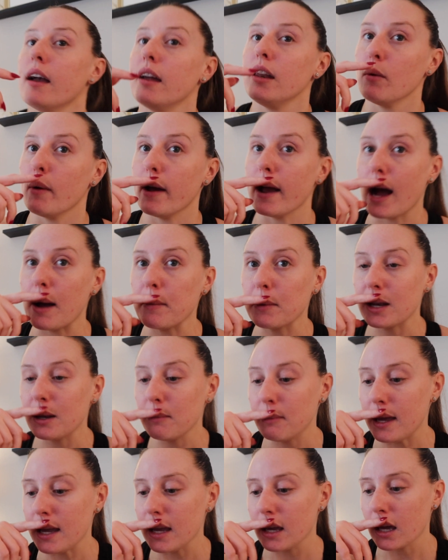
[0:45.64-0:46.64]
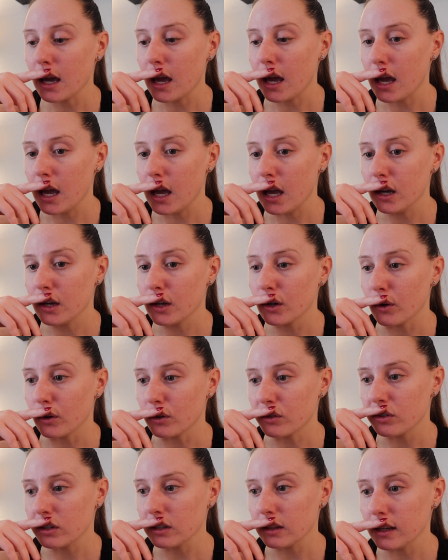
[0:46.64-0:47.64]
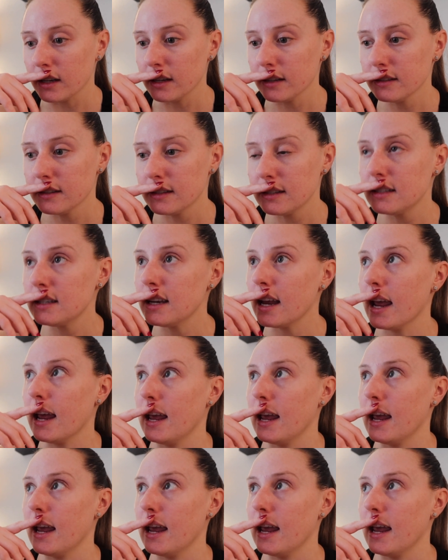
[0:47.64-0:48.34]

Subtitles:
Anyway, I'm gonna make a grocery list,